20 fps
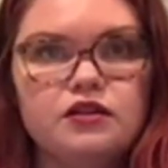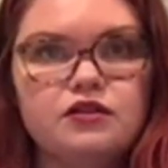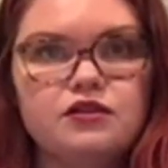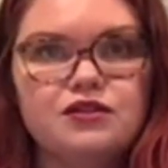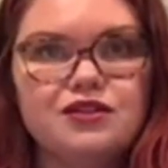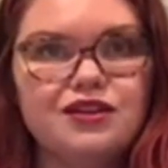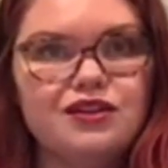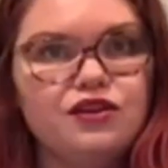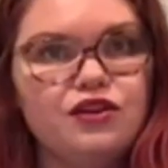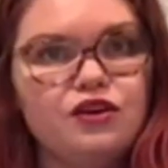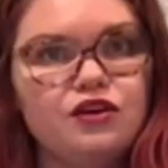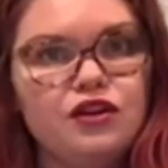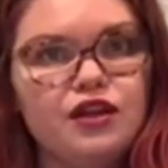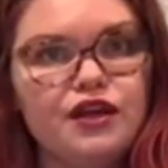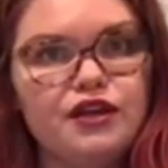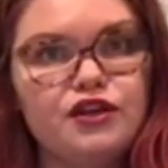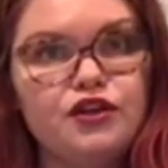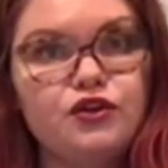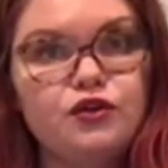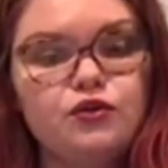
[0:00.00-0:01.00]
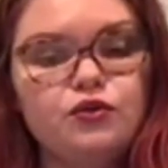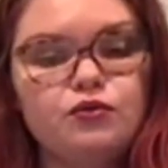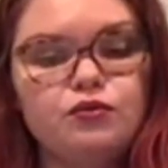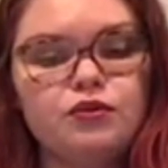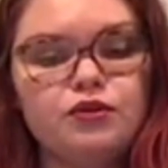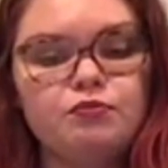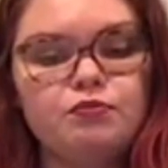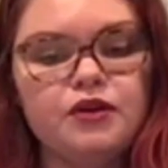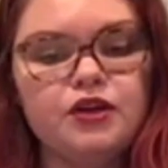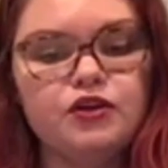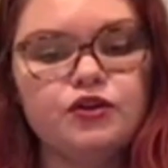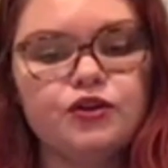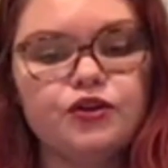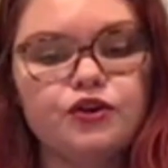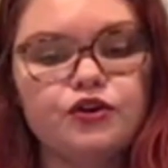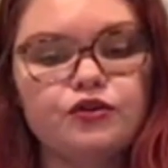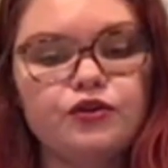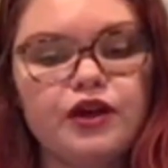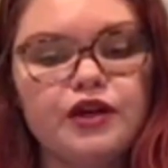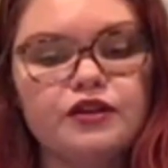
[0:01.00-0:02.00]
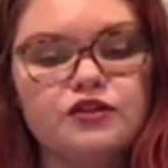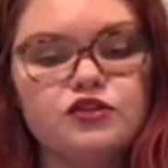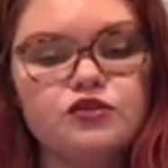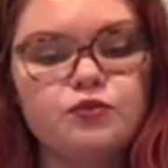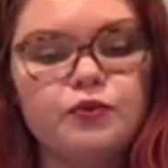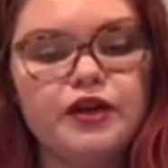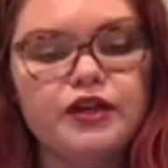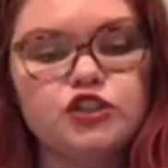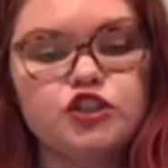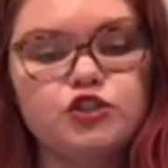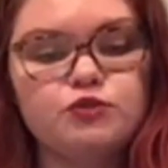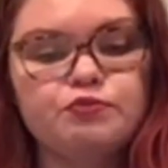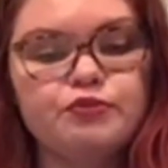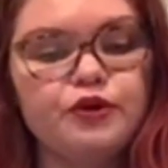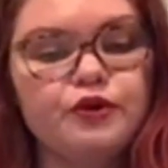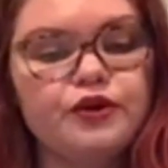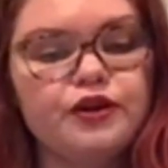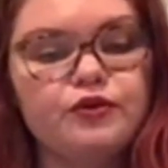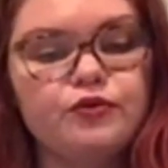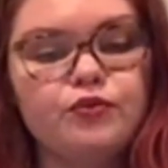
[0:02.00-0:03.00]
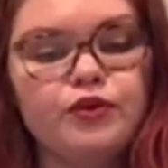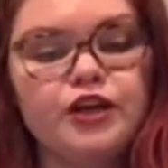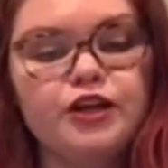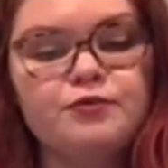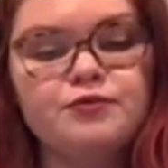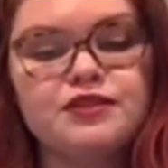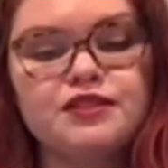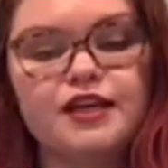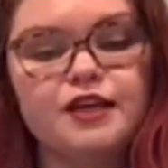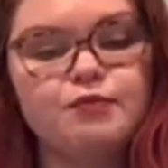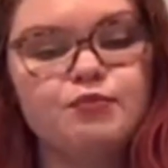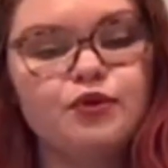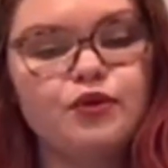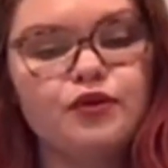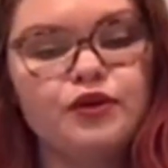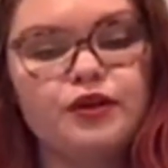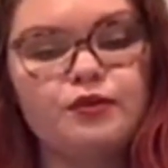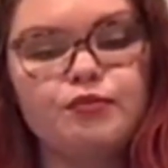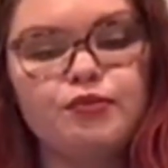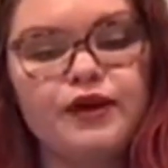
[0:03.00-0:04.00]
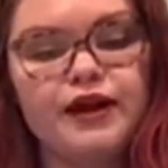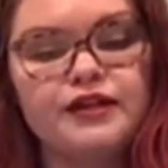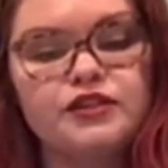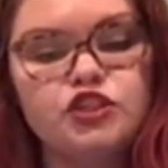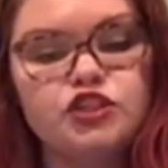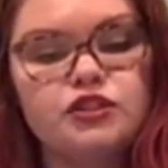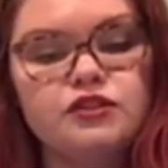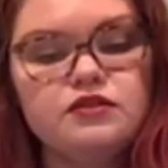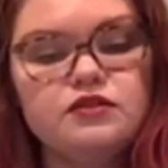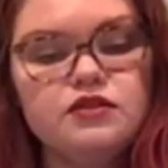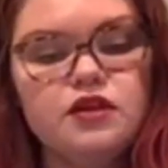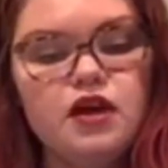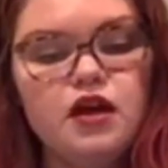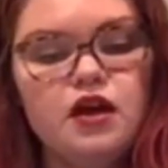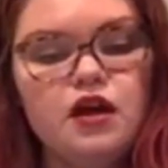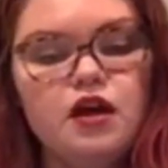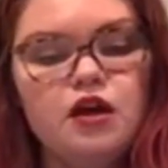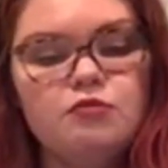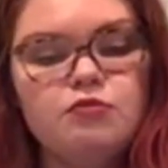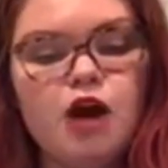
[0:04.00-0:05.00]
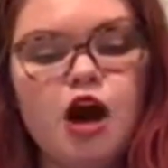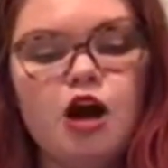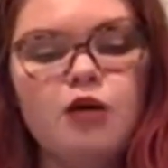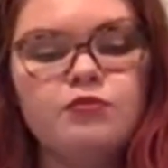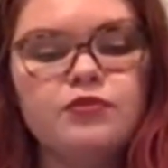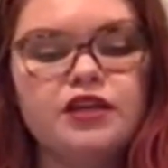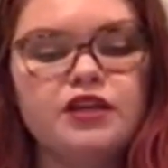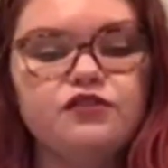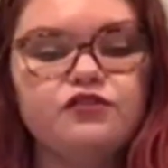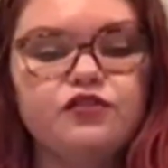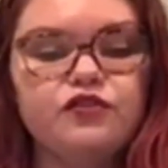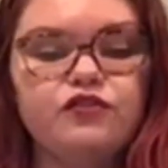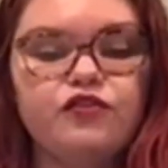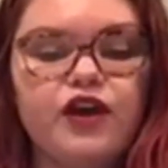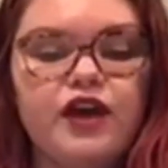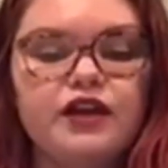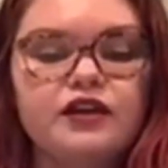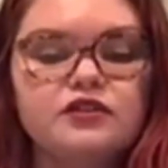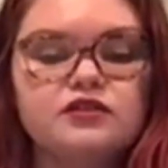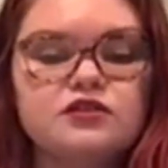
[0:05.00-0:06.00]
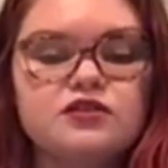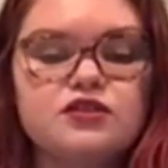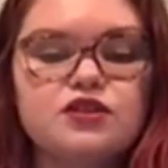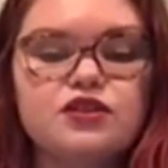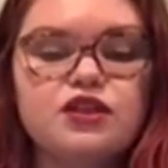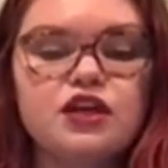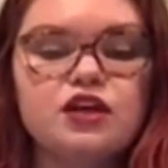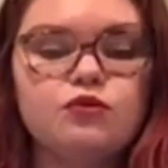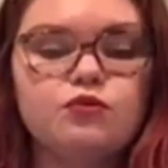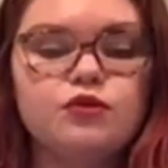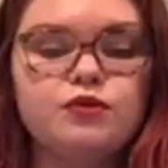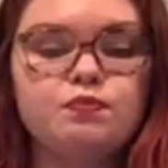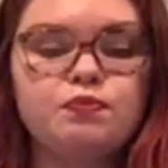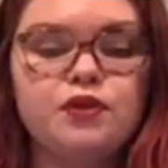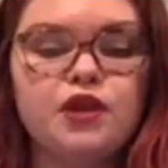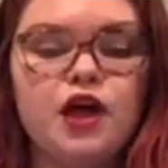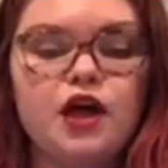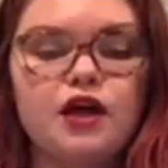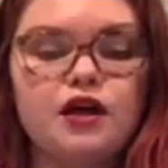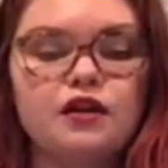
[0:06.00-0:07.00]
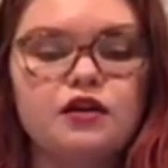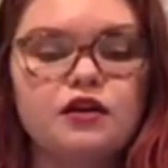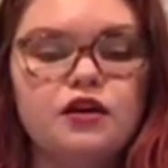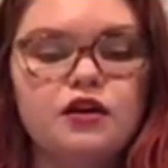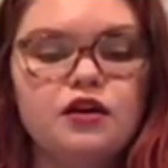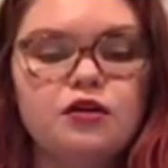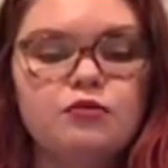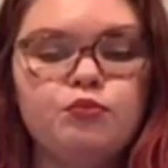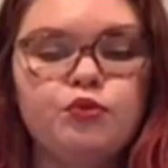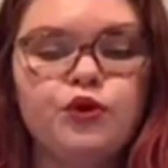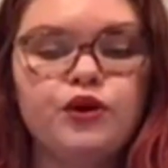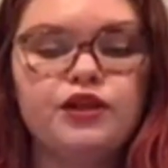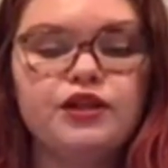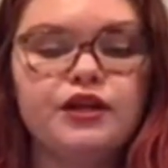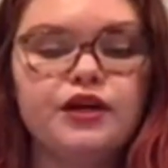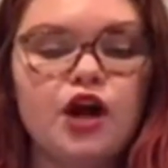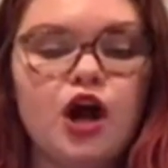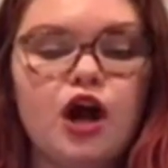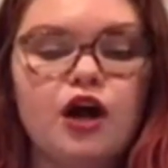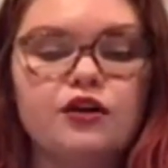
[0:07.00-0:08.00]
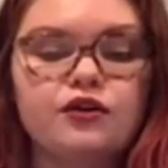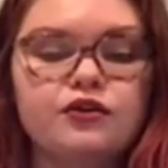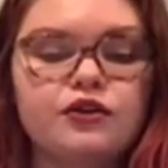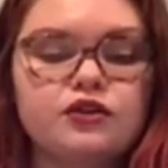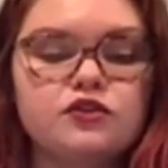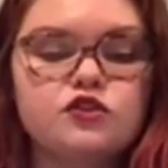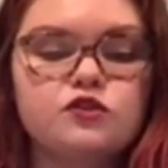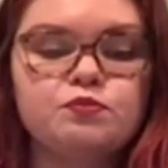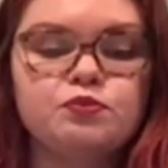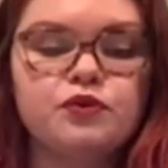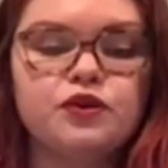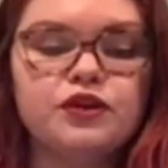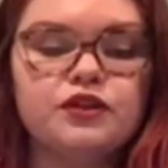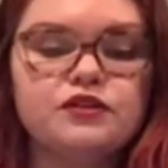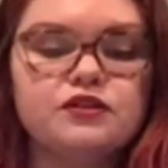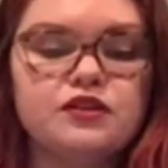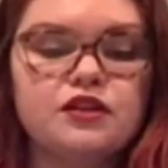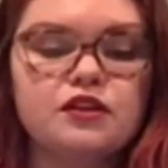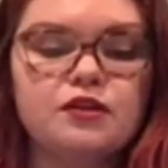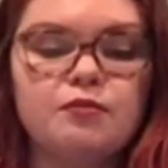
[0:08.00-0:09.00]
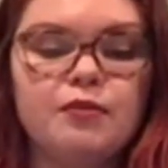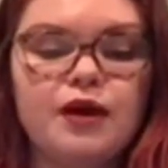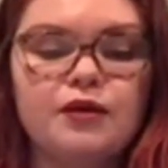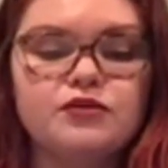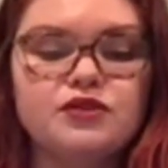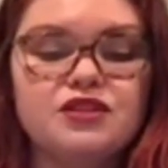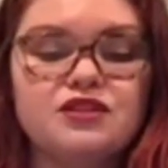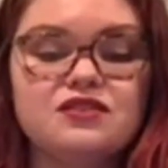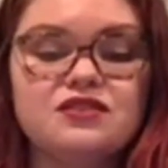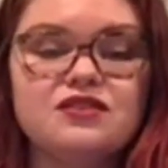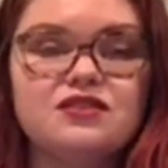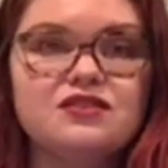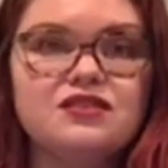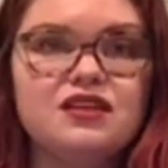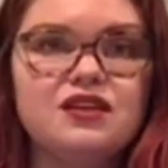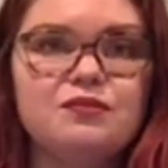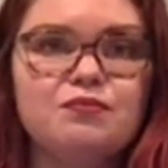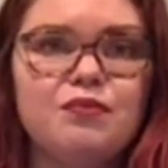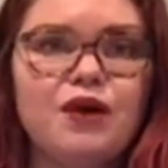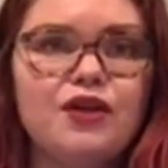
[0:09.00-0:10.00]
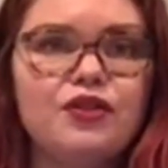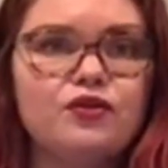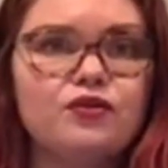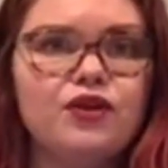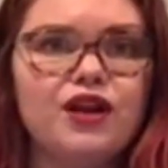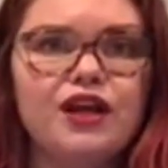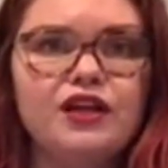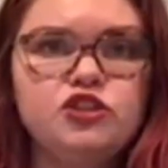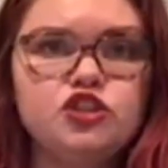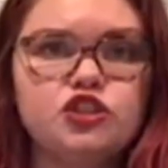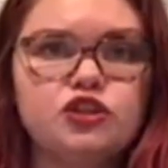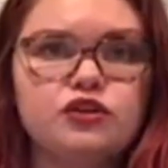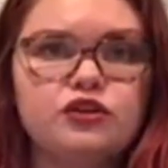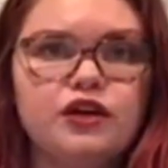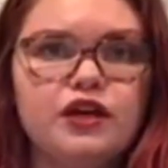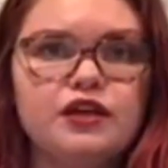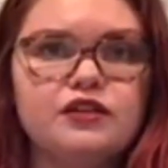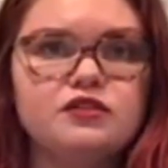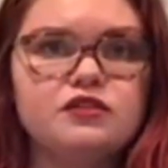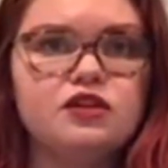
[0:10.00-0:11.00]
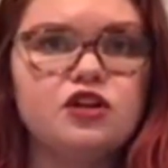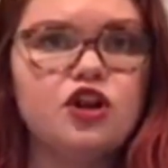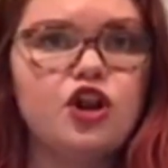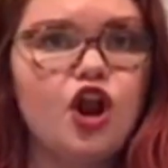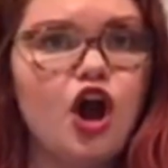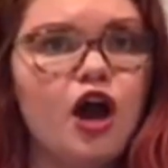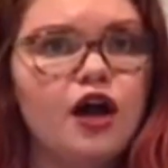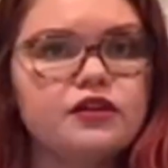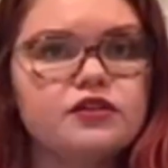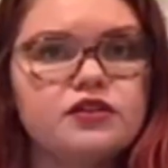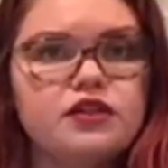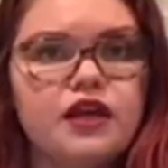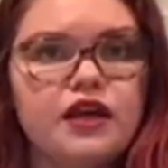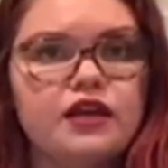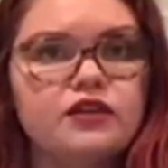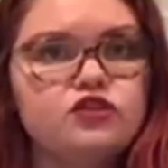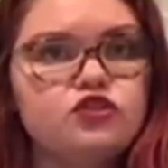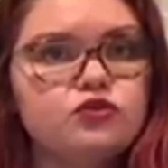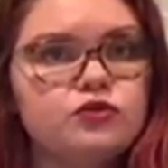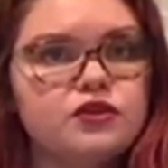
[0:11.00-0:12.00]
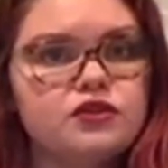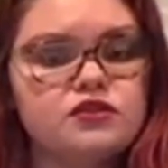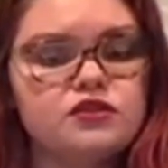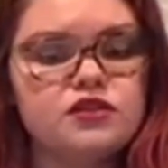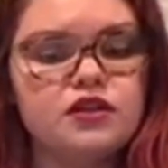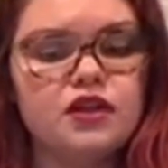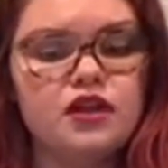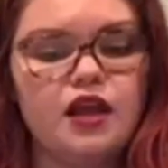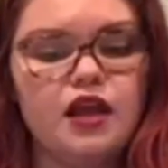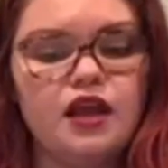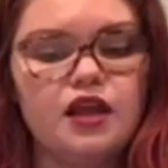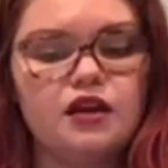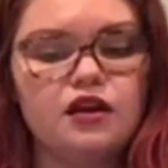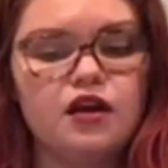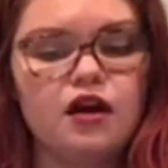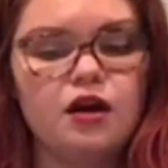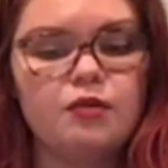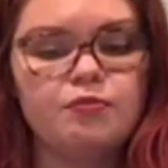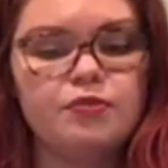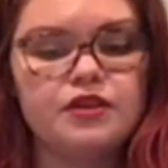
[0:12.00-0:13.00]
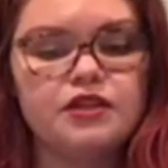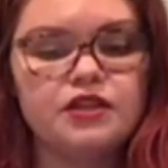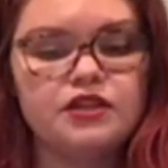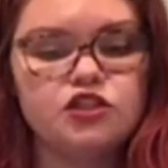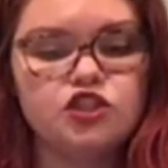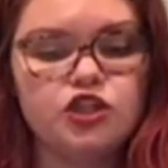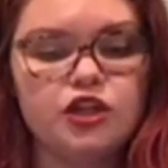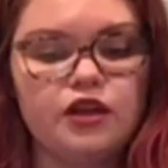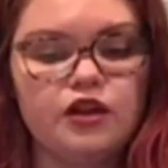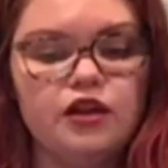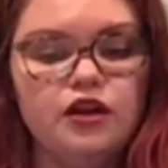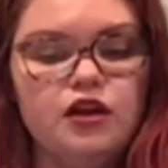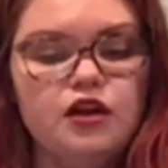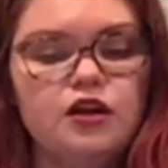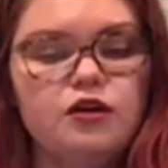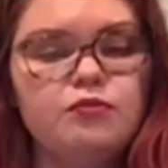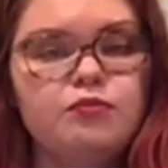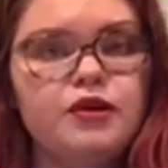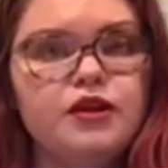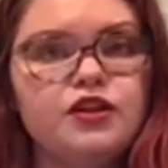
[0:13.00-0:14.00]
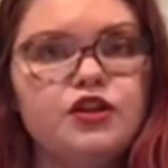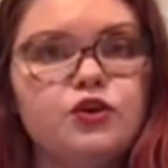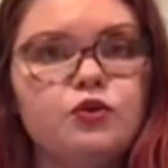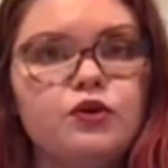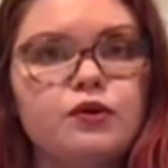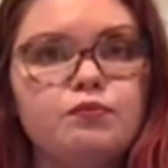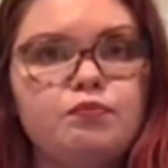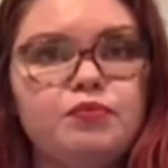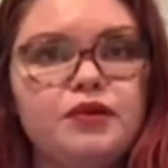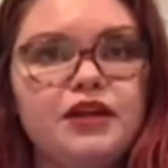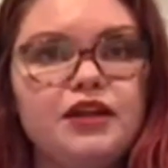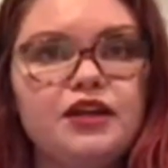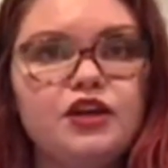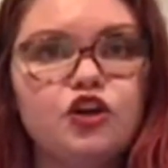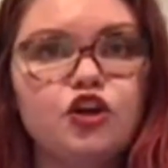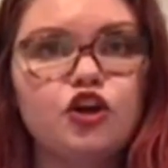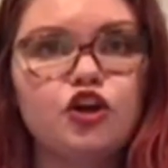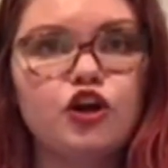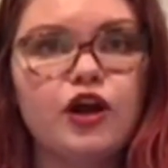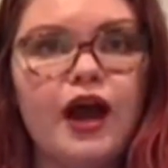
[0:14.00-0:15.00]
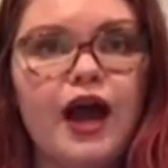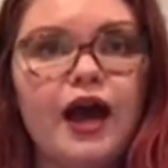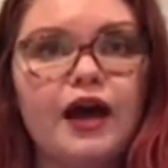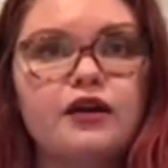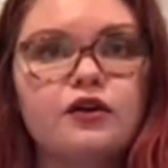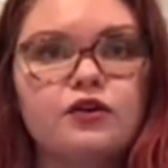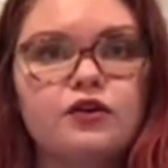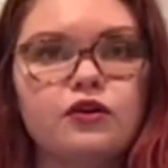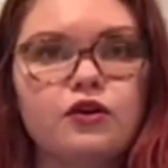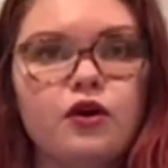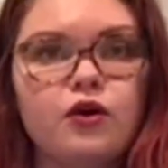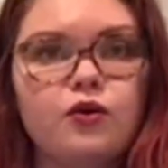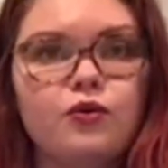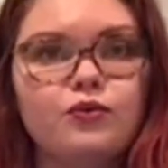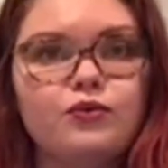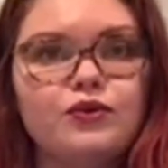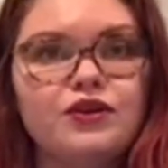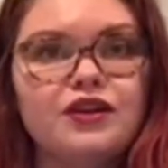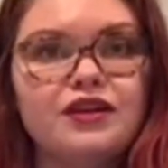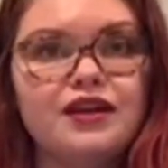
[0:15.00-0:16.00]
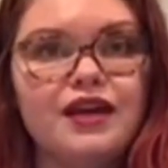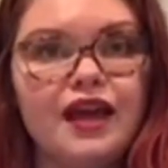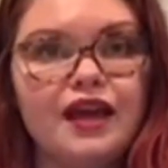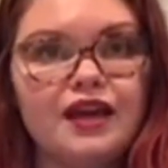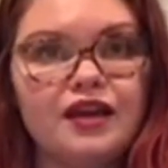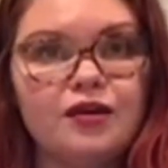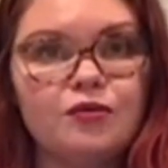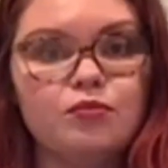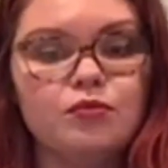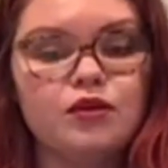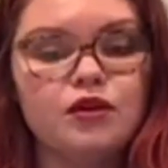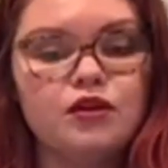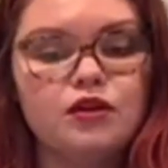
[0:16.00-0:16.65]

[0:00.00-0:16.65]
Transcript: To look like you would be her greatest wish. Broken ribs like broken branches, palm leaf veins thick with blood, boiling hotter than springs in the mountains. See, Mother Nature is not interested in competition, but you're beating her at her own game.